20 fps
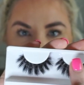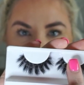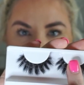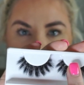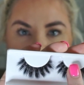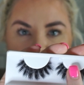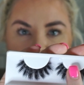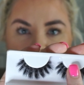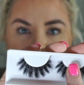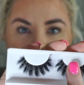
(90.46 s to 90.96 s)

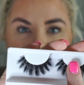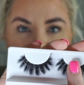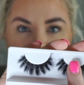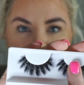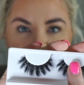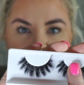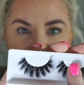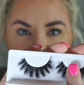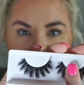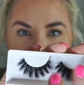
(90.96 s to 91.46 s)
longer in the
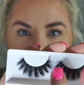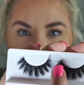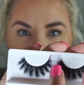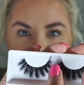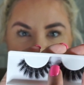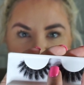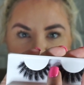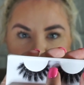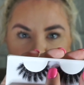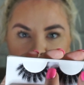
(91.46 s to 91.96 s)
middle
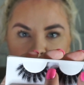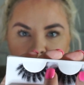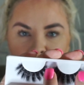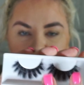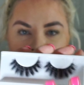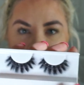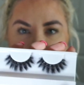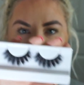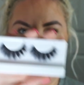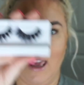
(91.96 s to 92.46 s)
and shorter
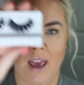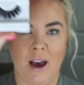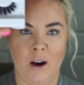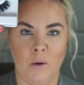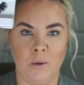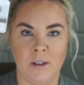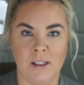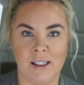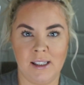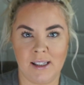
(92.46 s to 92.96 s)
on the
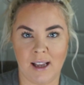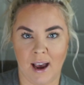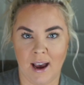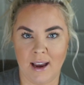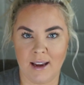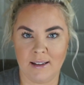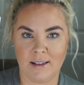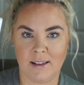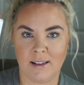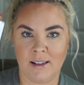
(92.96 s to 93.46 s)

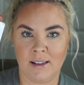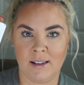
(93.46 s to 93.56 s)
outsides.